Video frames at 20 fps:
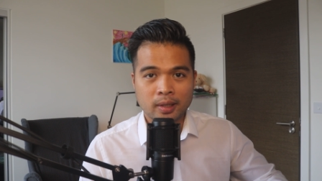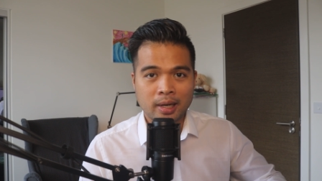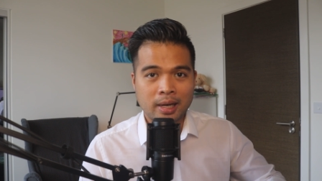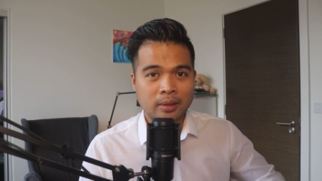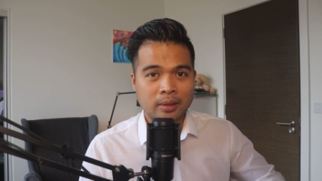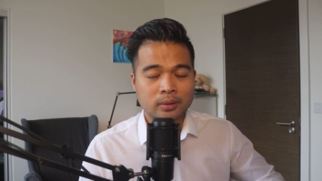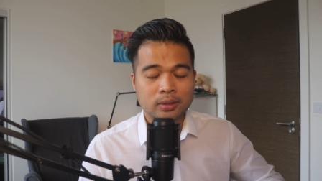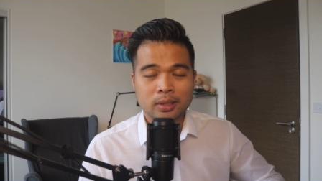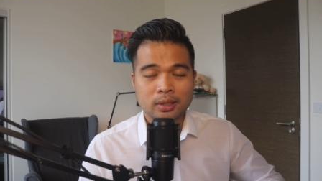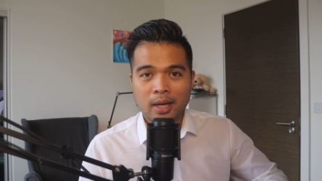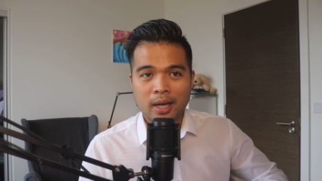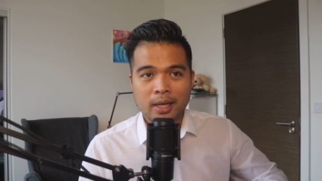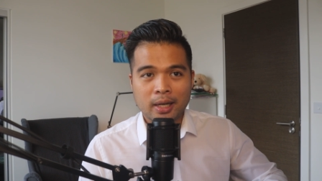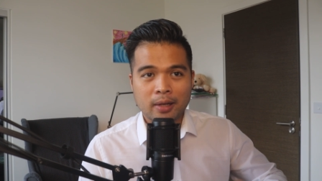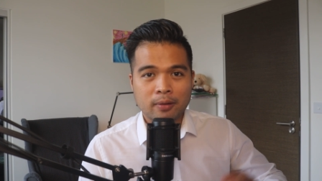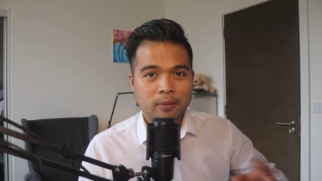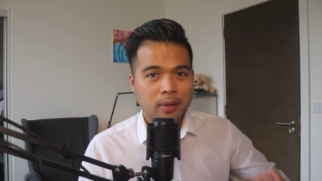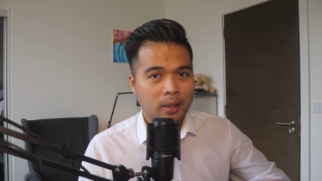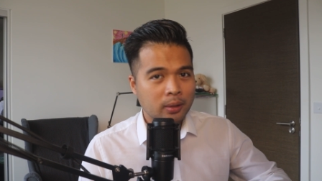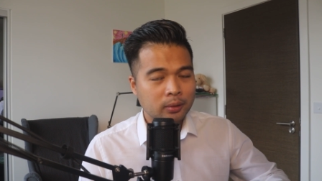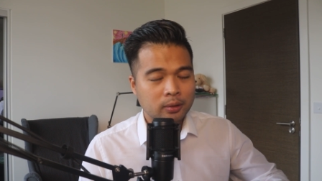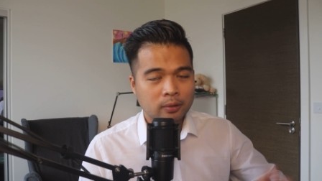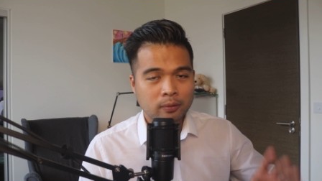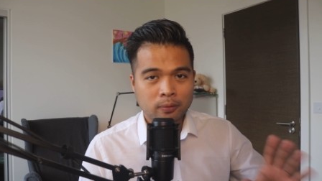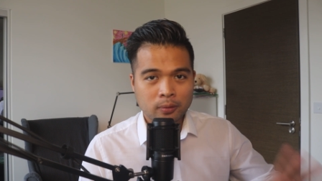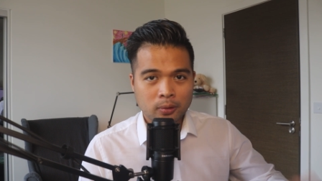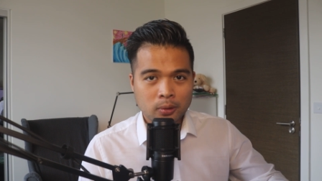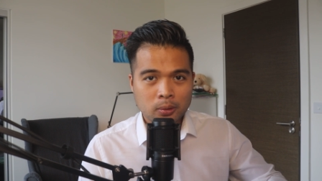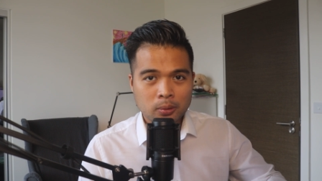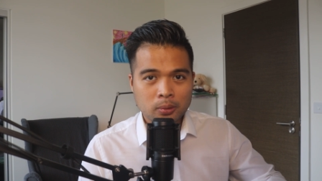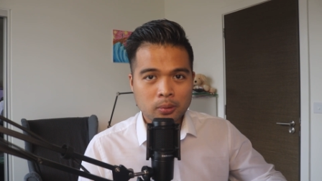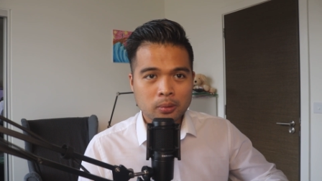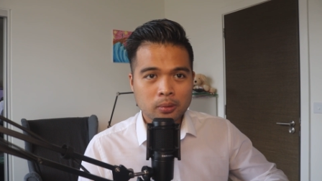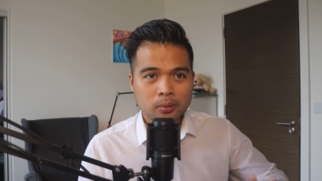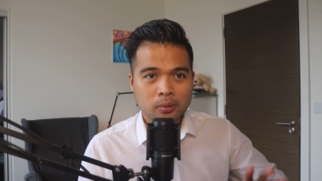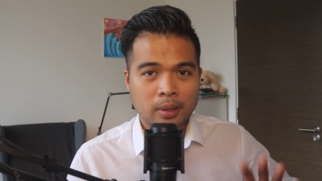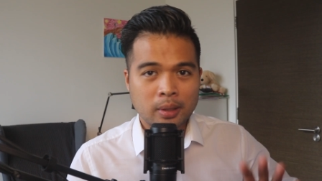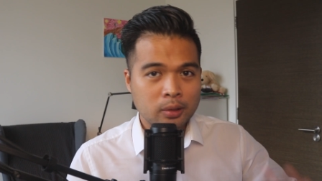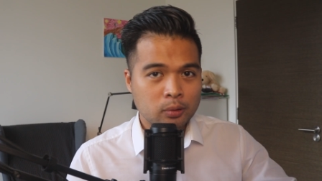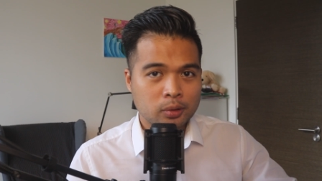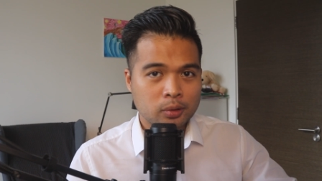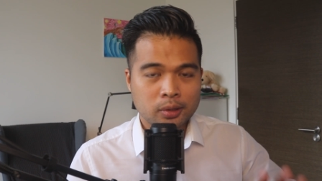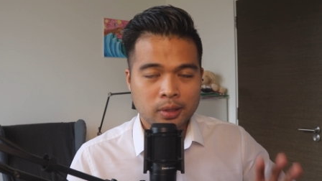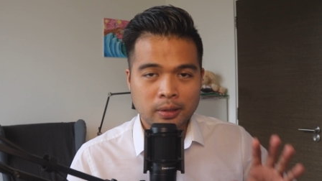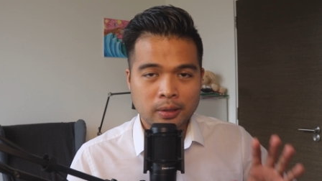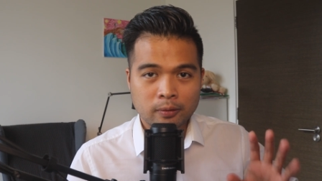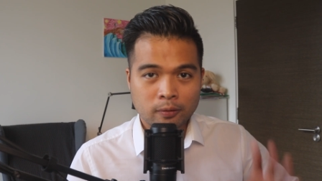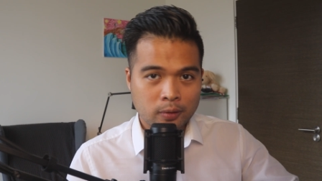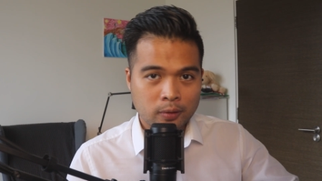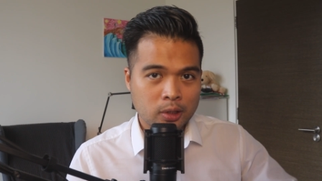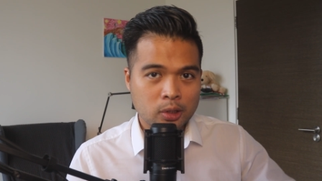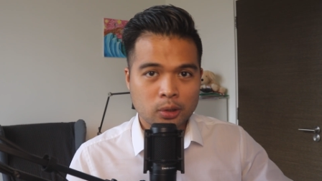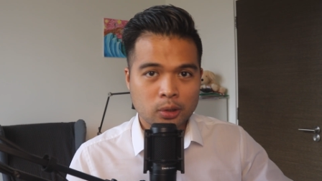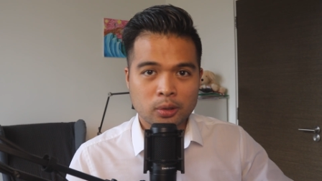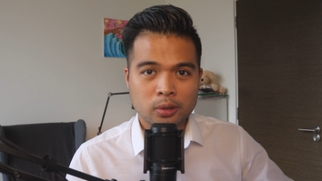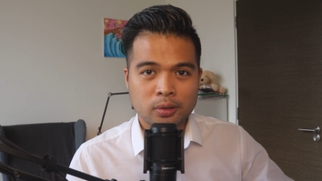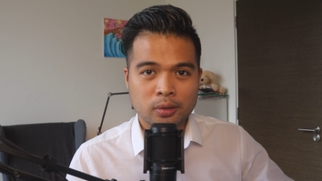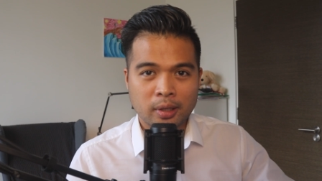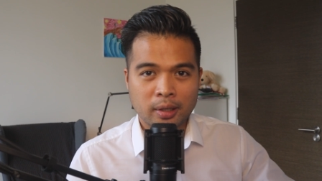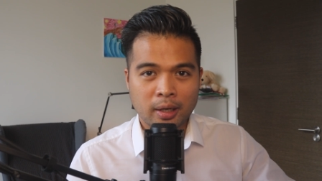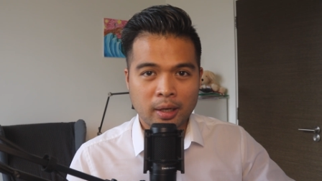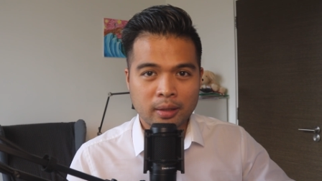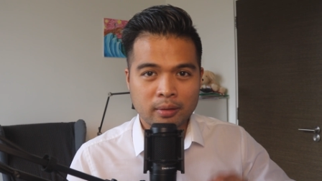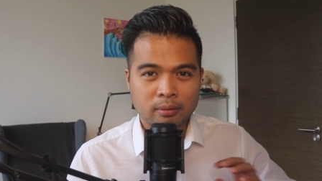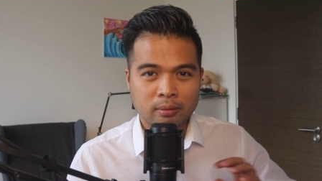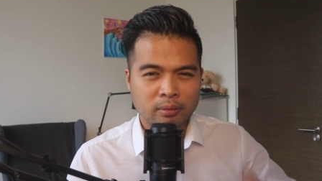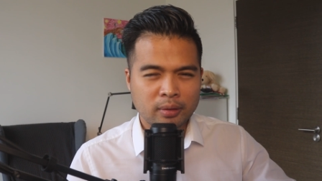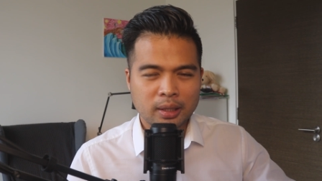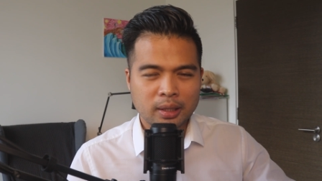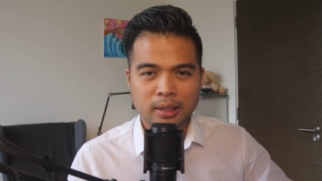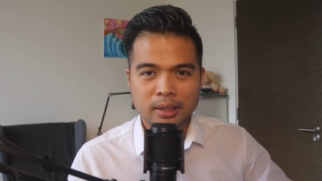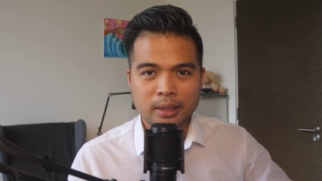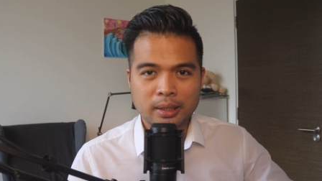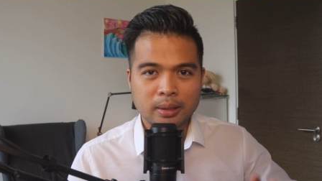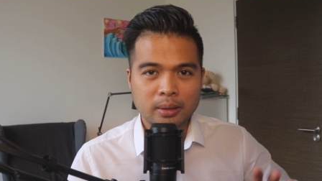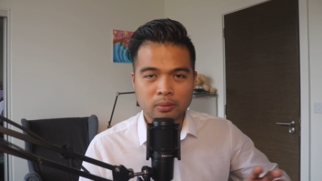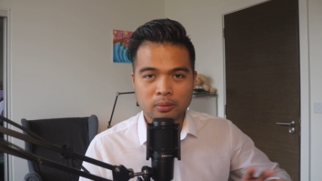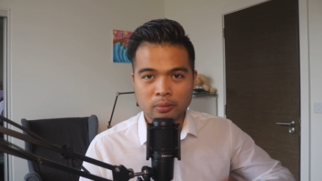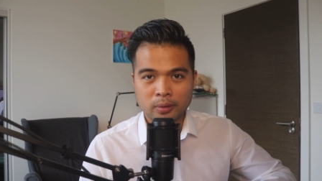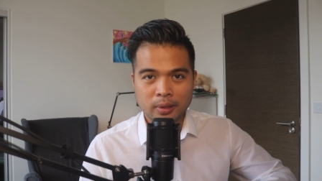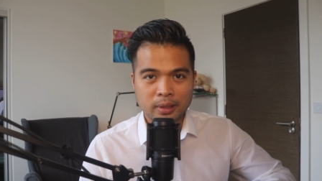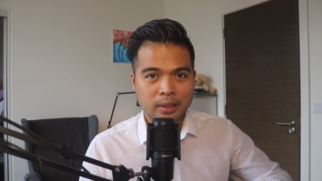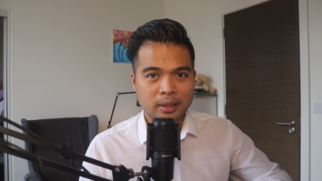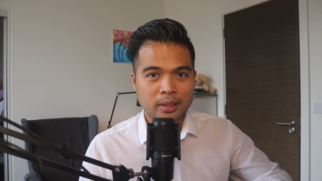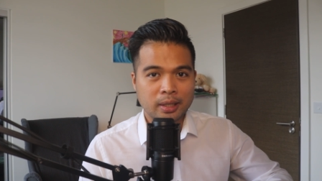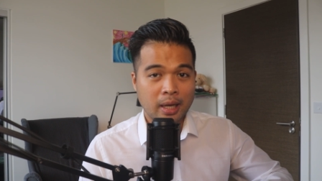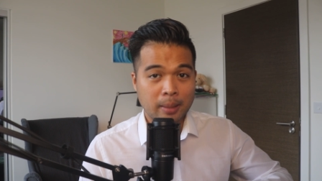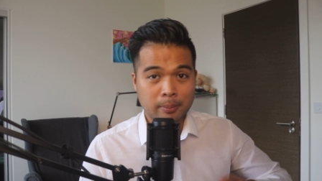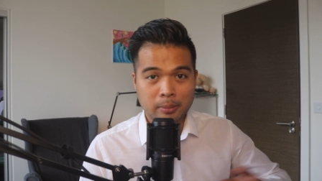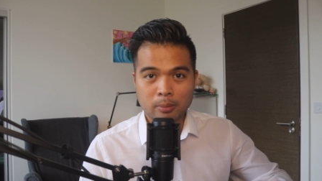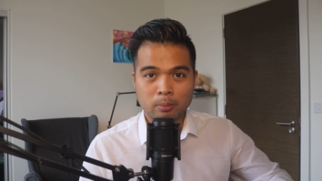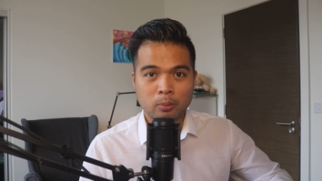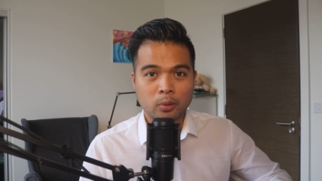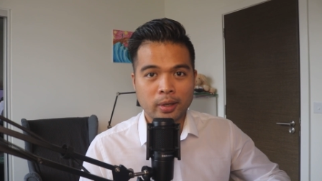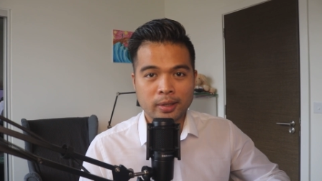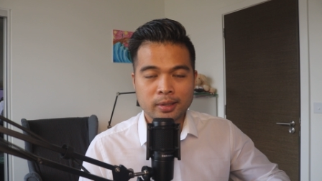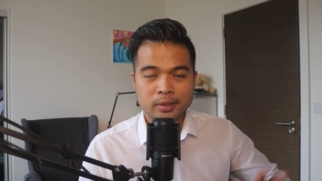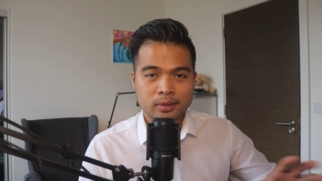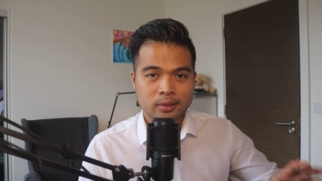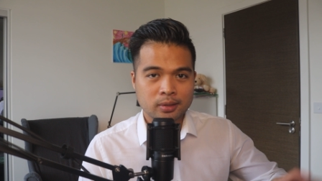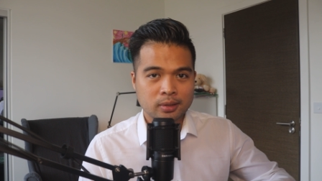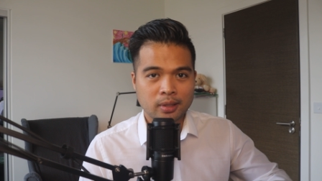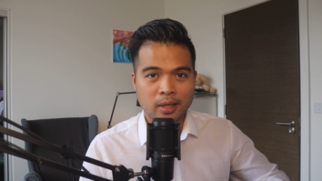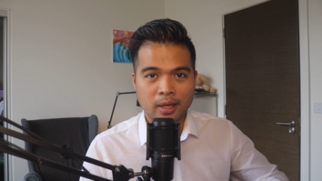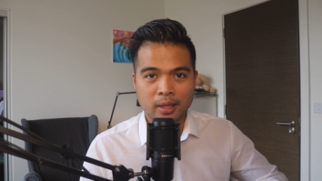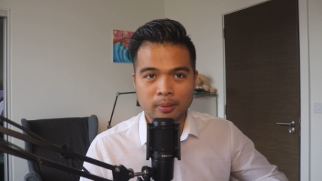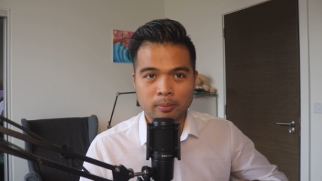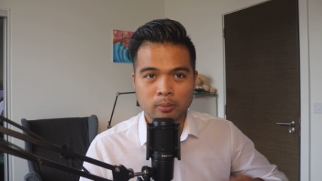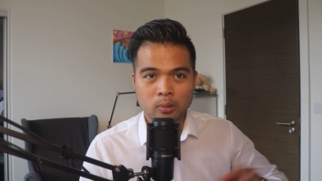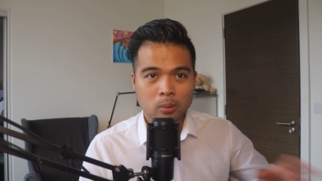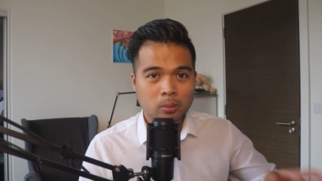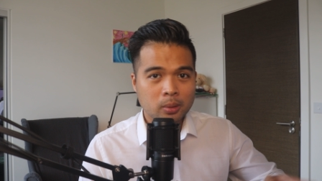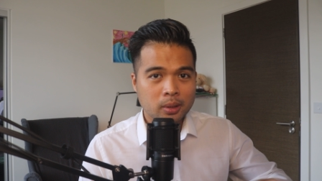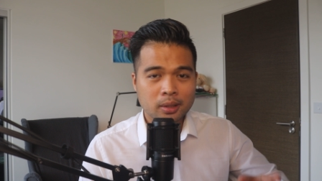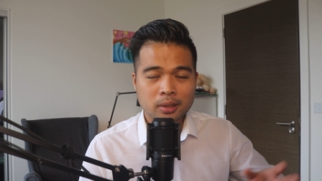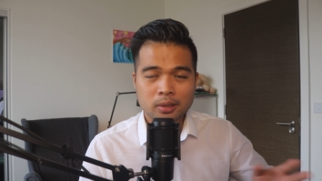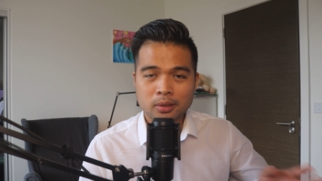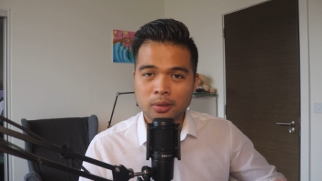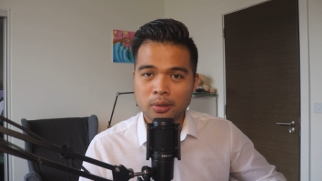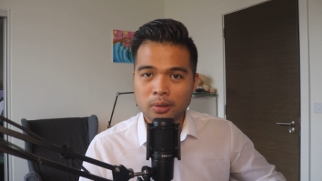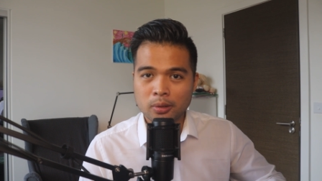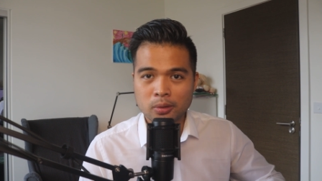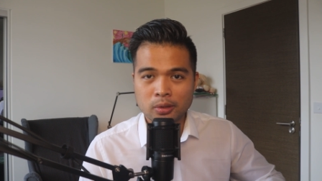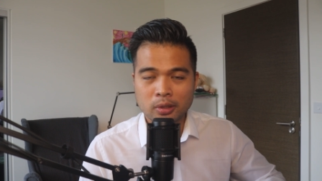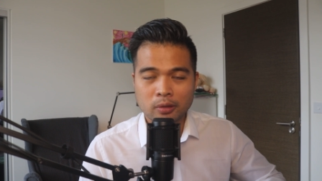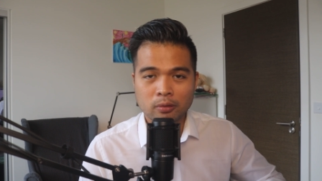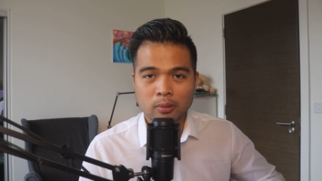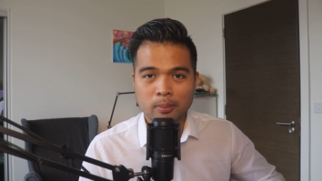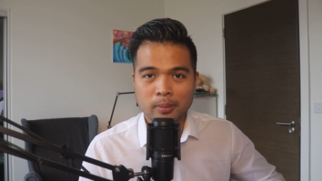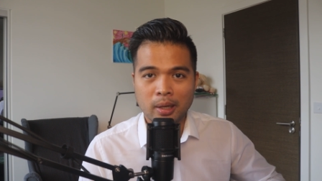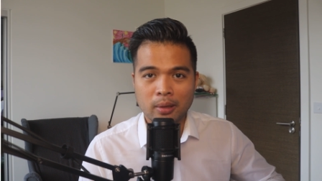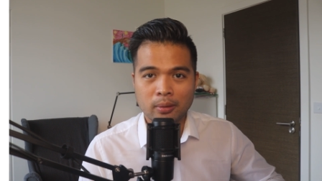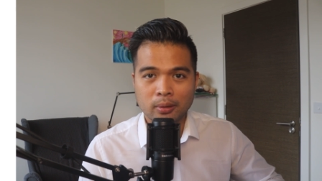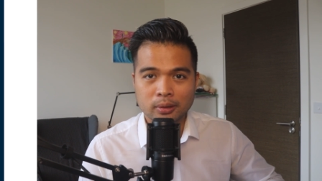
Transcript: it out and I found a few interesting features that I really, really am impressed and probably going to start using from now